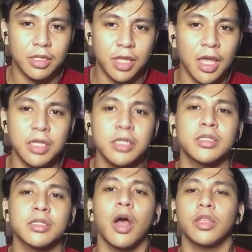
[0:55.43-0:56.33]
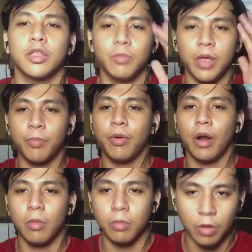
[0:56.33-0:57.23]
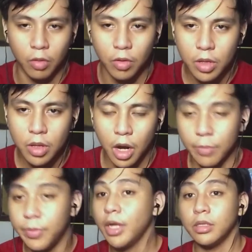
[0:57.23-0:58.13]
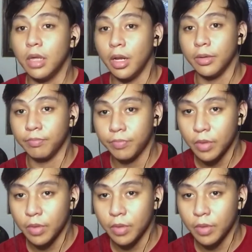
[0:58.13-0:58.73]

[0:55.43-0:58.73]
Things thought to be improbable are being done.